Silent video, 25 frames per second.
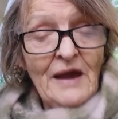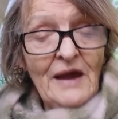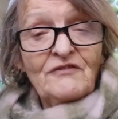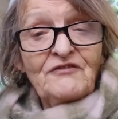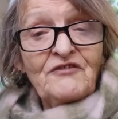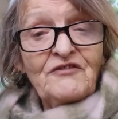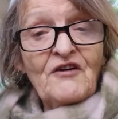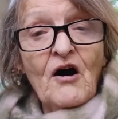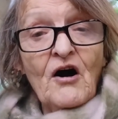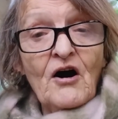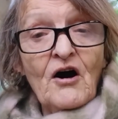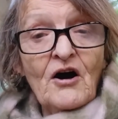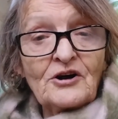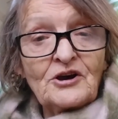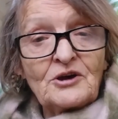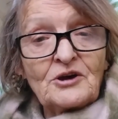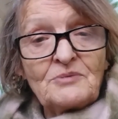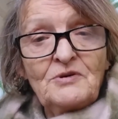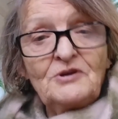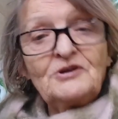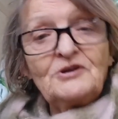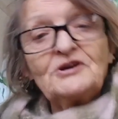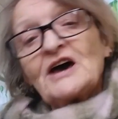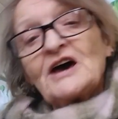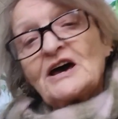fire
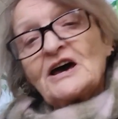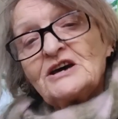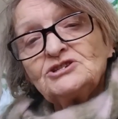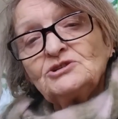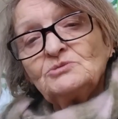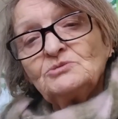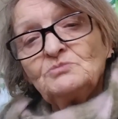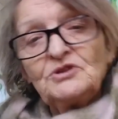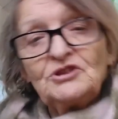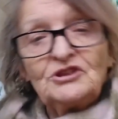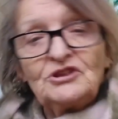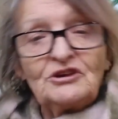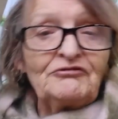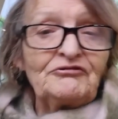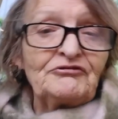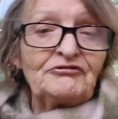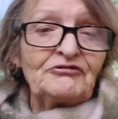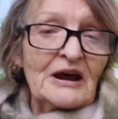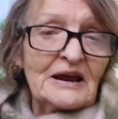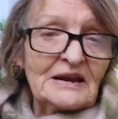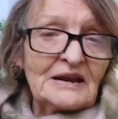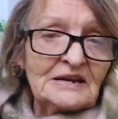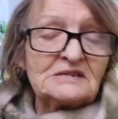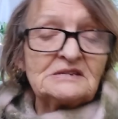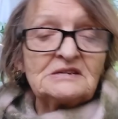communication with your
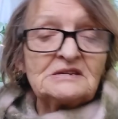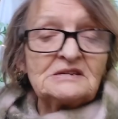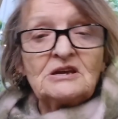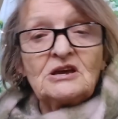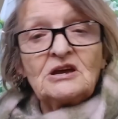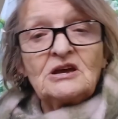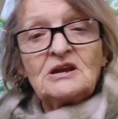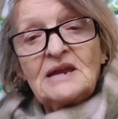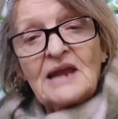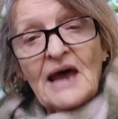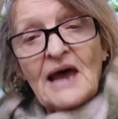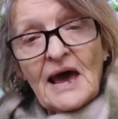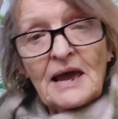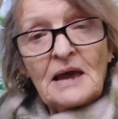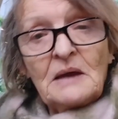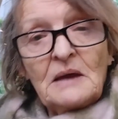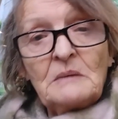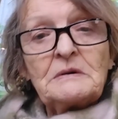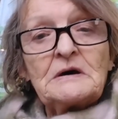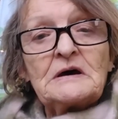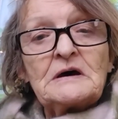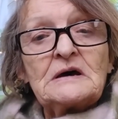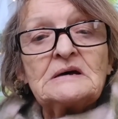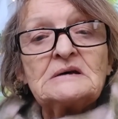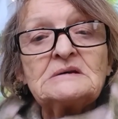friends and your
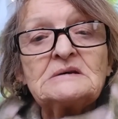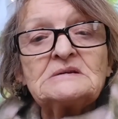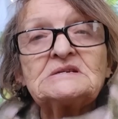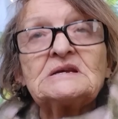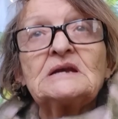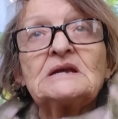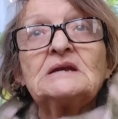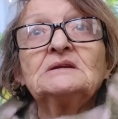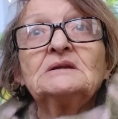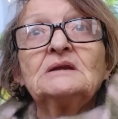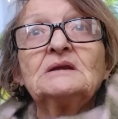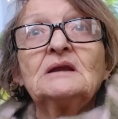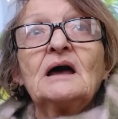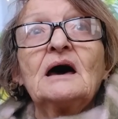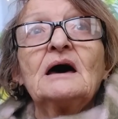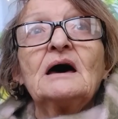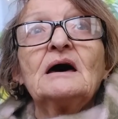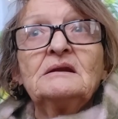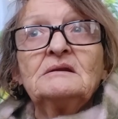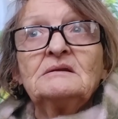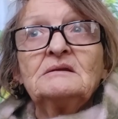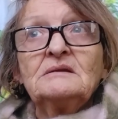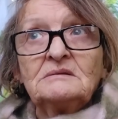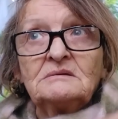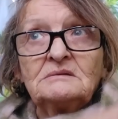neighbours
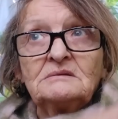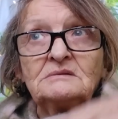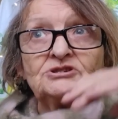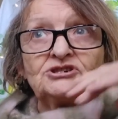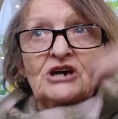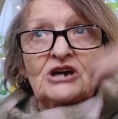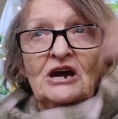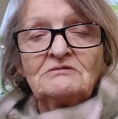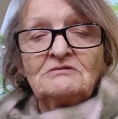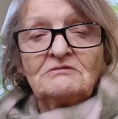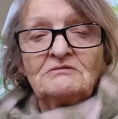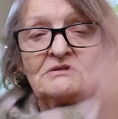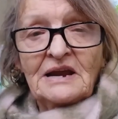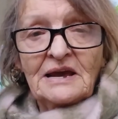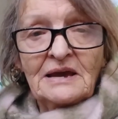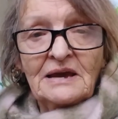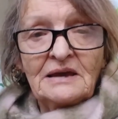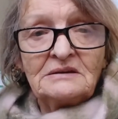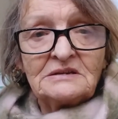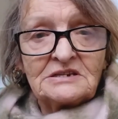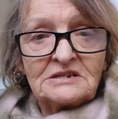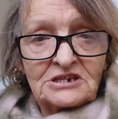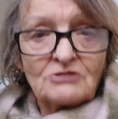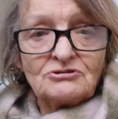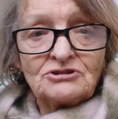and
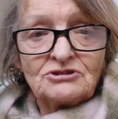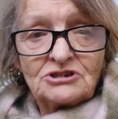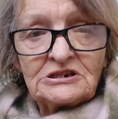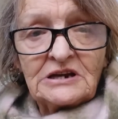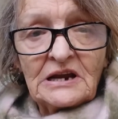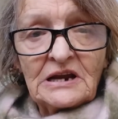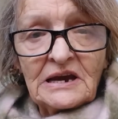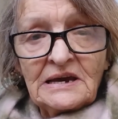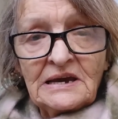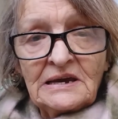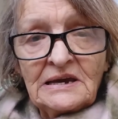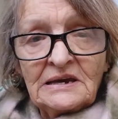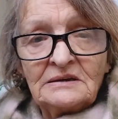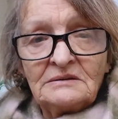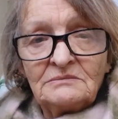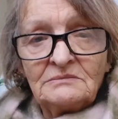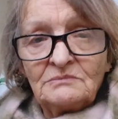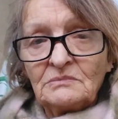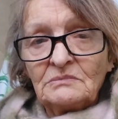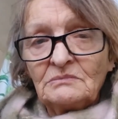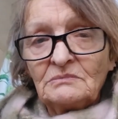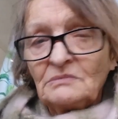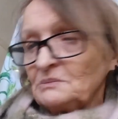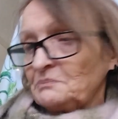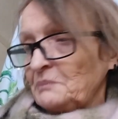generally socially
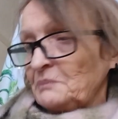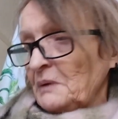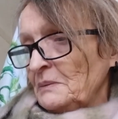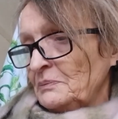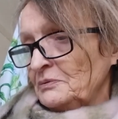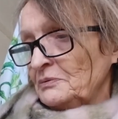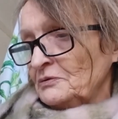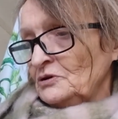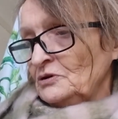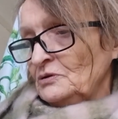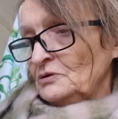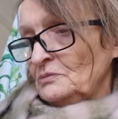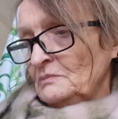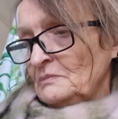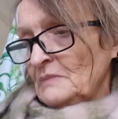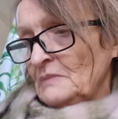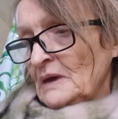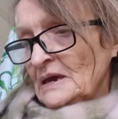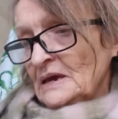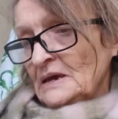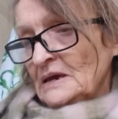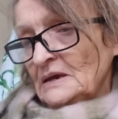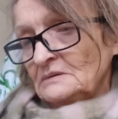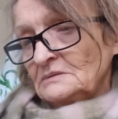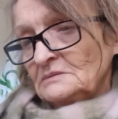with people you
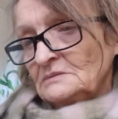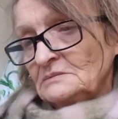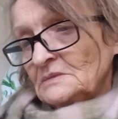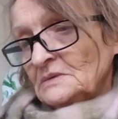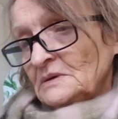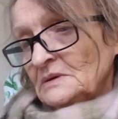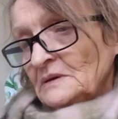meet.